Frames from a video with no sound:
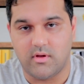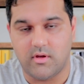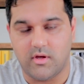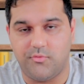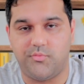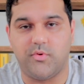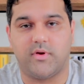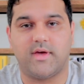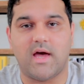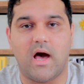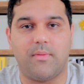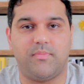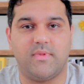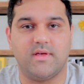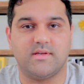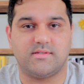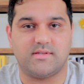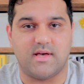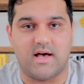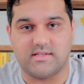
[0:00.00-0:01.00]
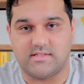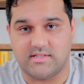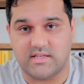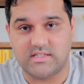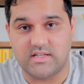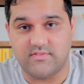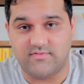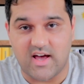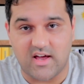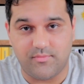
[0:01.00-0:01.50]
If you cap this at
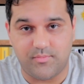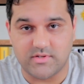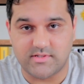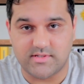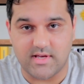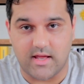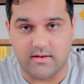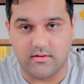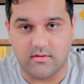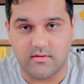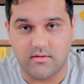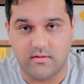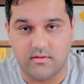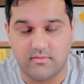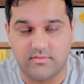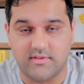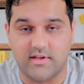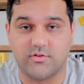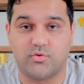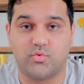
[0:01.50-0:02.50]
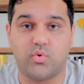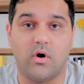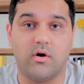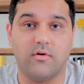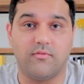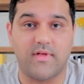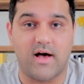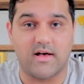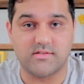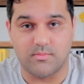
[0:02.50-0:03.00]
65%, then
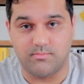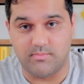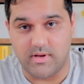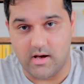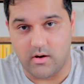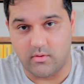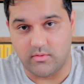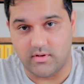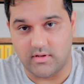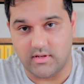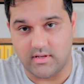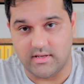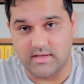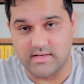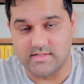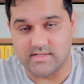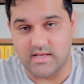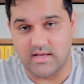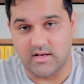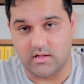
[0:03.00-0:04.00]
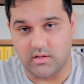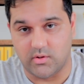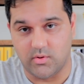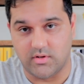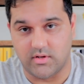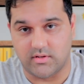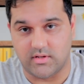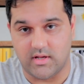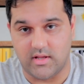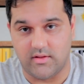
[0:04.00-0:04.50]
£12,000 is
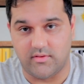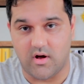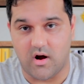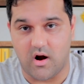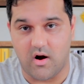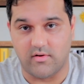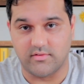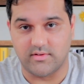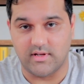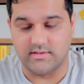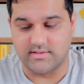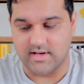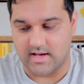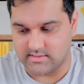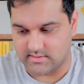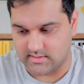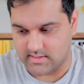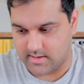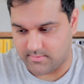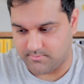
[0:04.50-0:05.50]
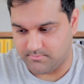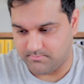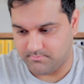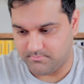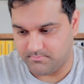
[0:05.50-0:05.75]
included in the R&D tax claim.